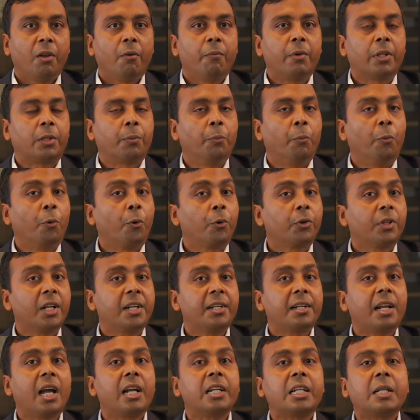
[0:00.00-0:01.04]
With more
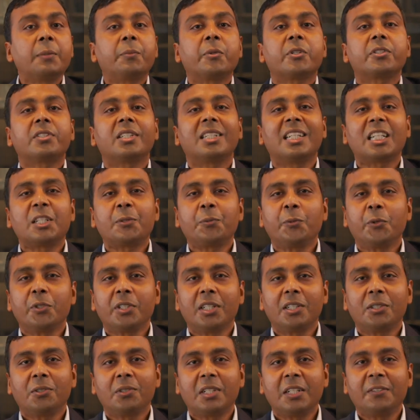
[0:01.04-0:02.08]
than 90%
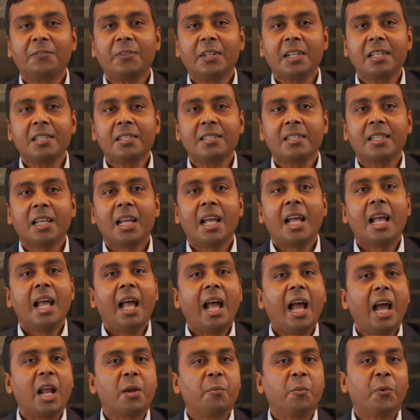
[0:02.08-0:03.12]
exposure to defense
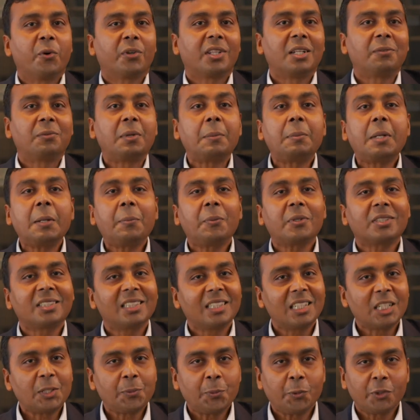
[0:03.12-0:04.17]
and more than
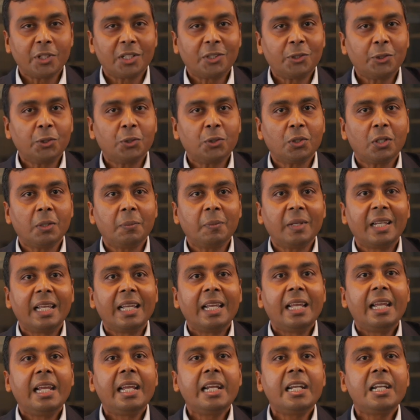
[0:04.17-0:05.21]
50% exposure to Europe,
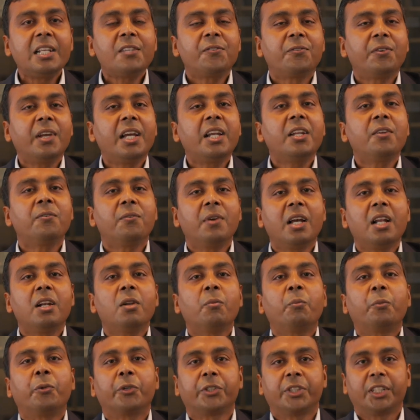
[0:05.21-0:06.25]
it is very well
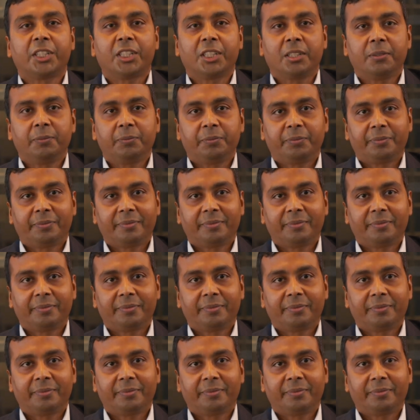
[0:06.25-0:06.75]
positioned.